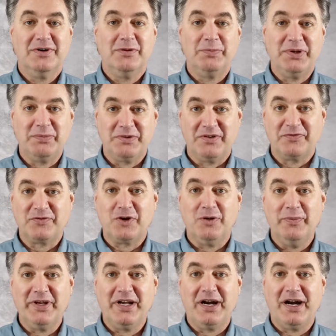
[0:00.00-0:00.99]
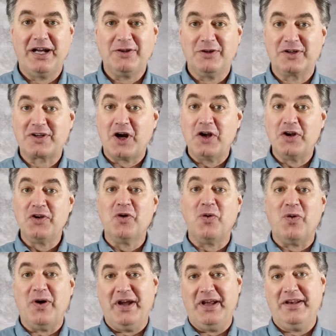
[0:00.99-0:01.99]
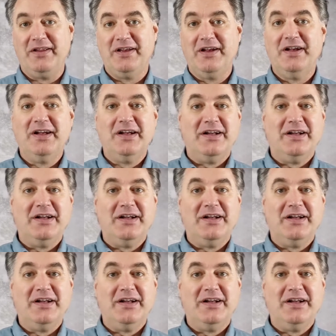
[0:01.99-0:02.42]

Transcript: Well, people have told me I look annoyed,